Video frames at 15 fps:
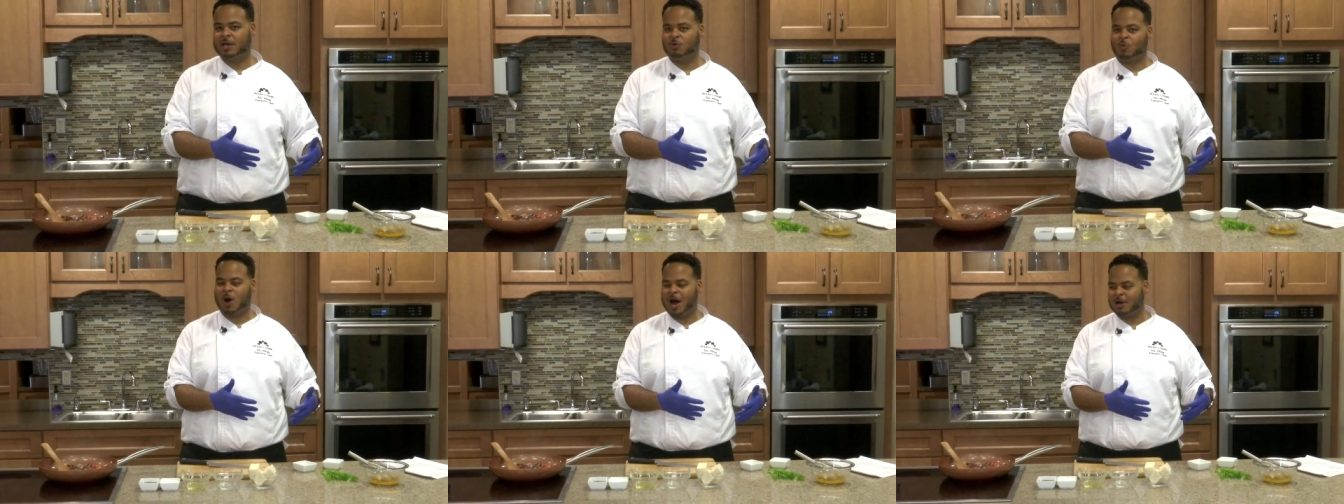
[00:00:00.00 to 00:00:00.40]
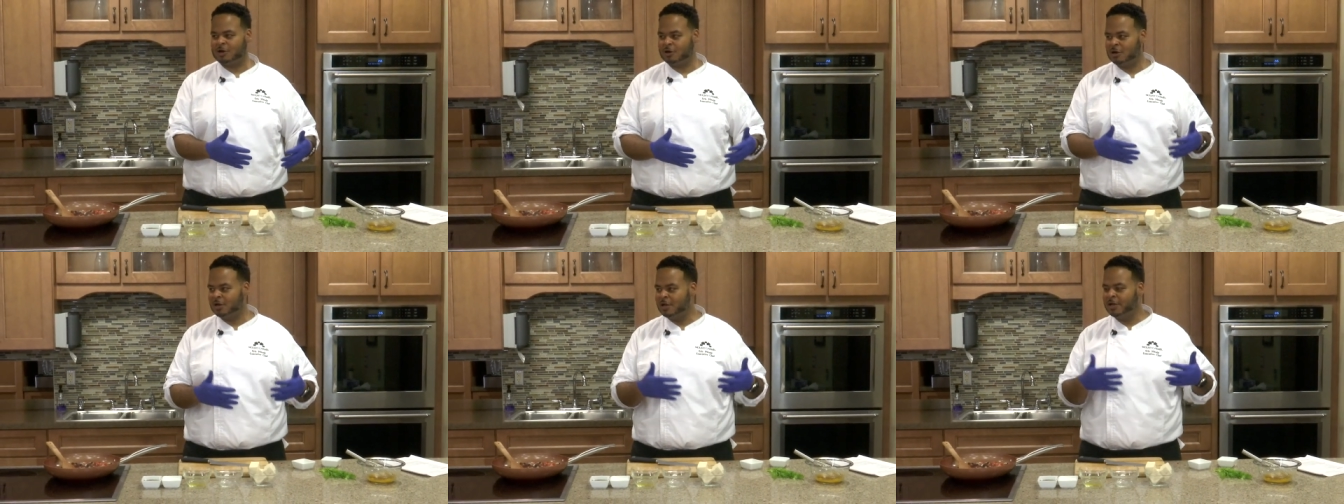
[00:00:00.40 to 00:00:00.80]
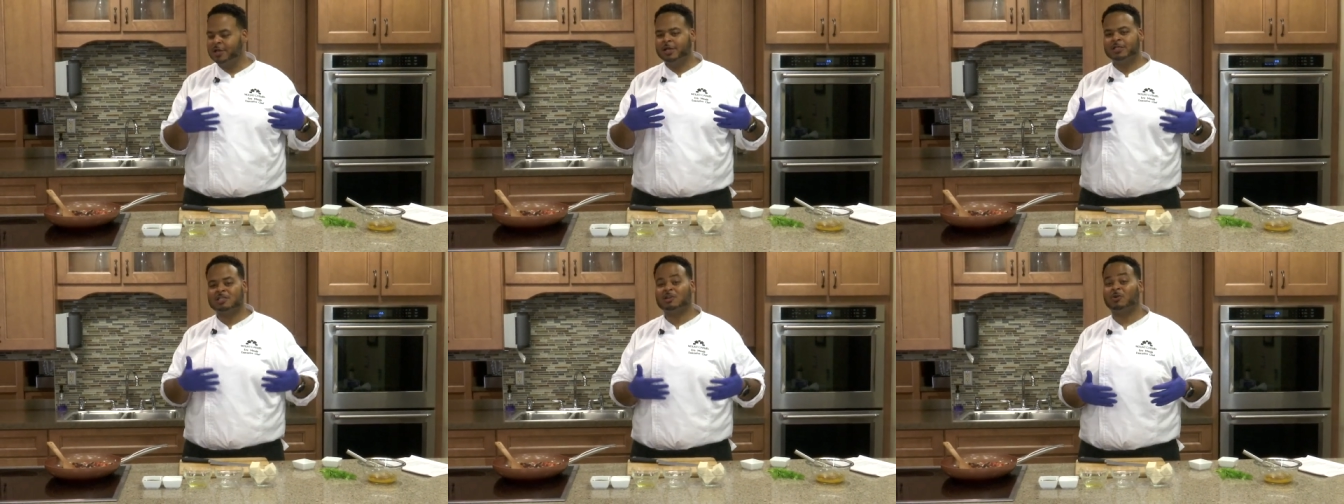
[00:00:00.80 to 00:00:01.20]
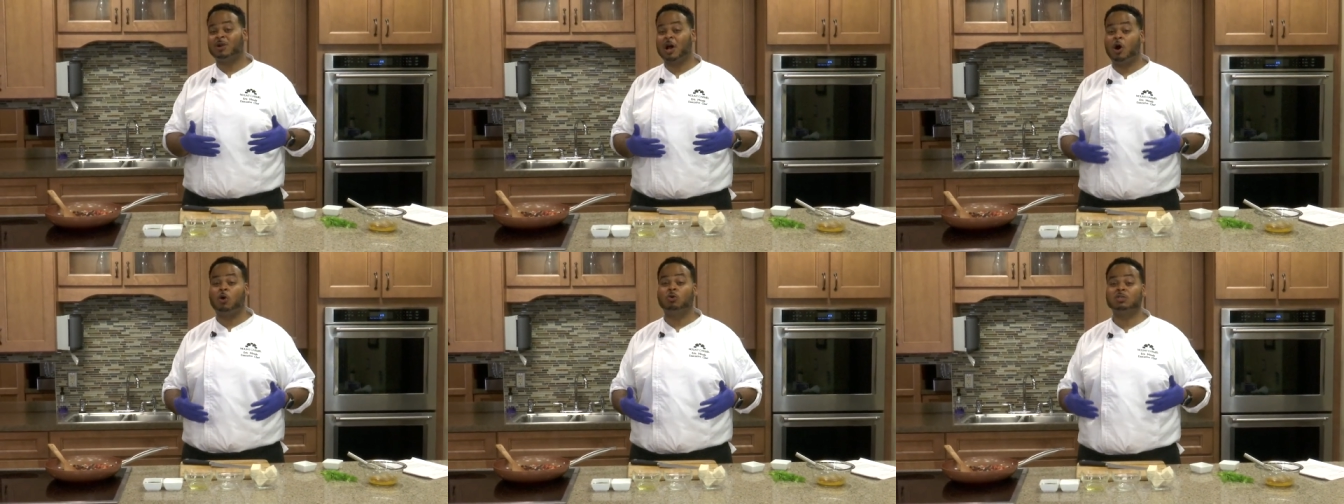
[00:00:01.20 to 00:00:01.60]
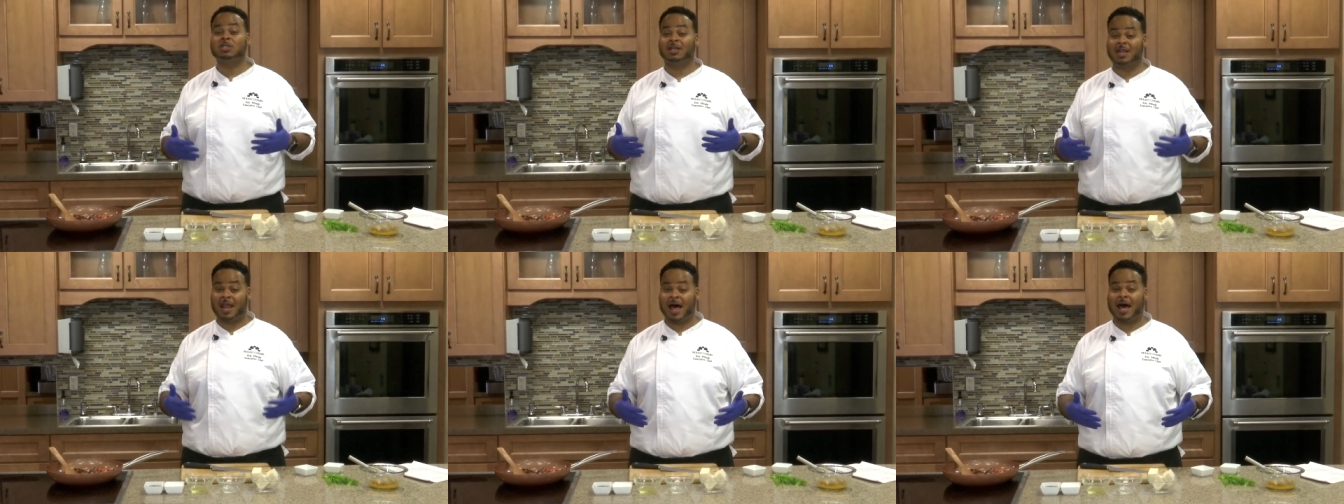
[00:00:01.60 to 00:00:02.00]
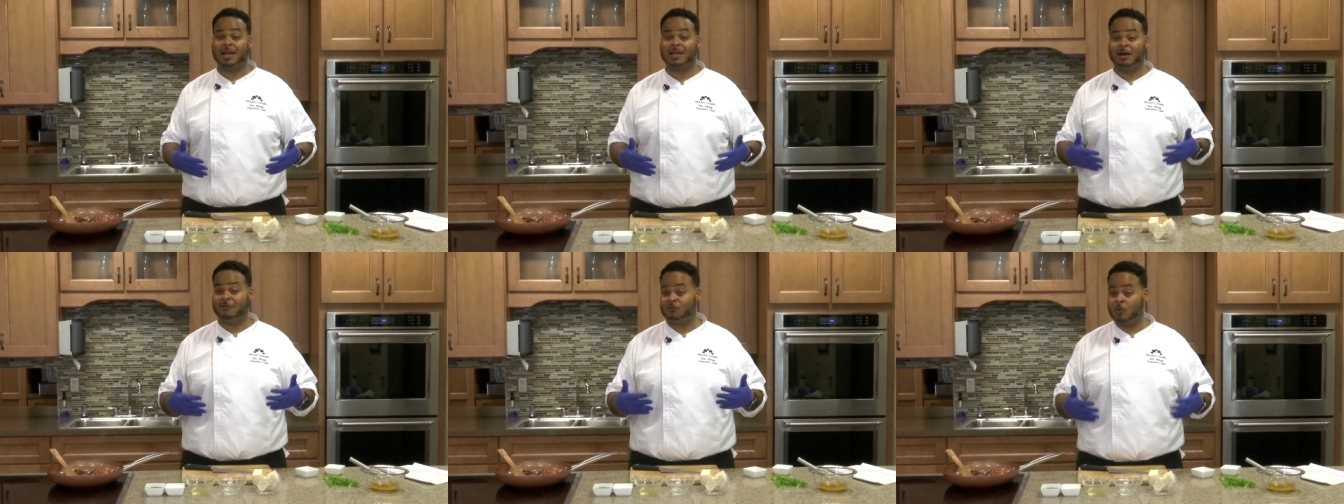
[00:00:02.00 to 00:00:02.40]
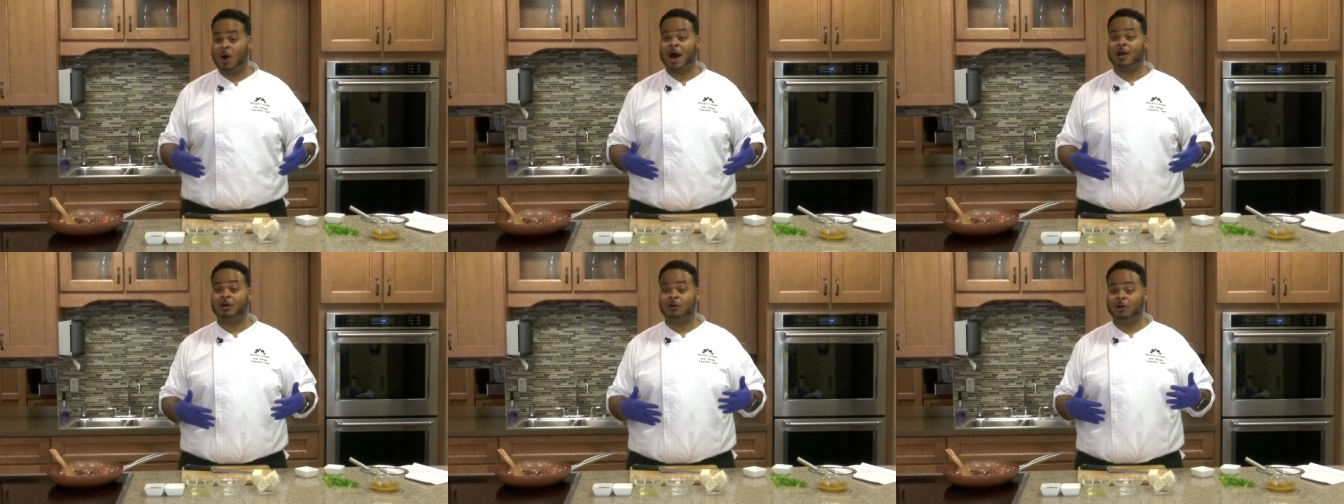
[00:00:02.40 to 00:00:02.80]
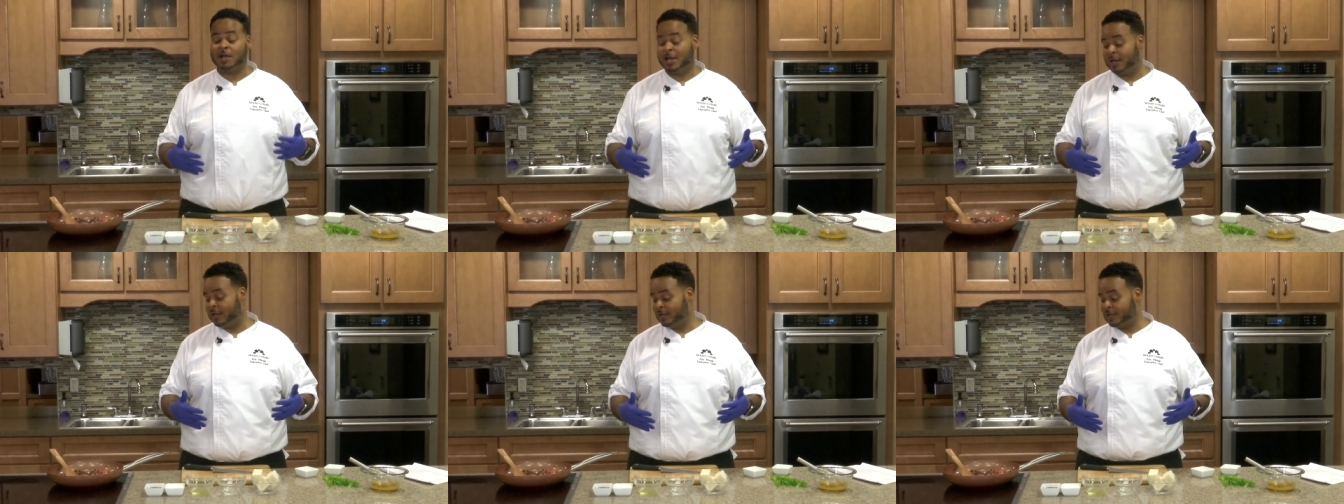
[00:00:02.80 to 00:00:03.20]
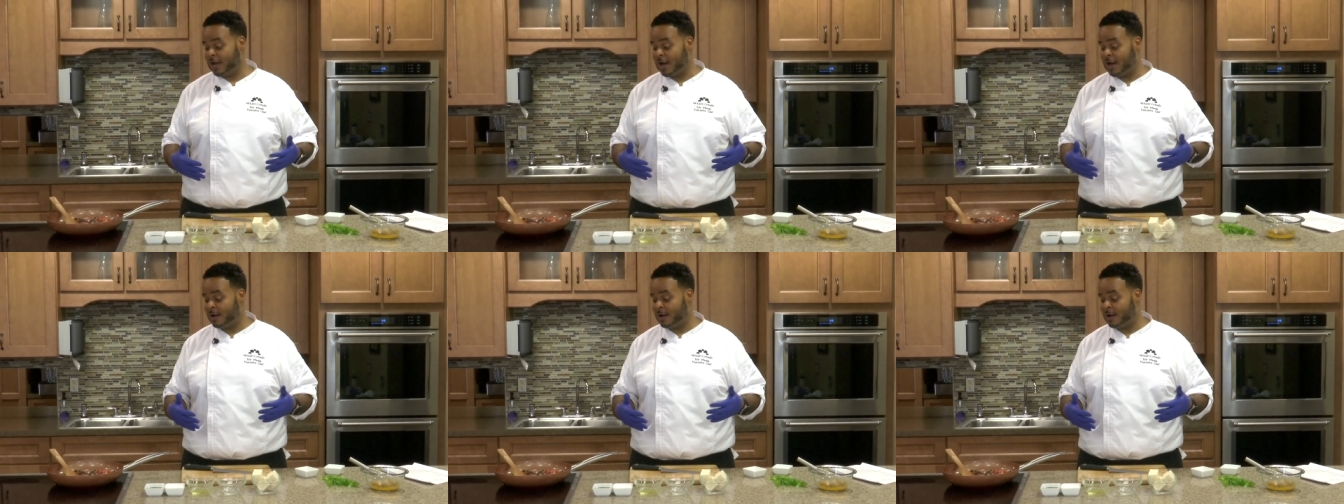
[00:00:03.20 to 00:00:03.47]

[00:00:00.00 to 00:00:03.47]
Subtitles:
in water, so it holds a lot of water in it.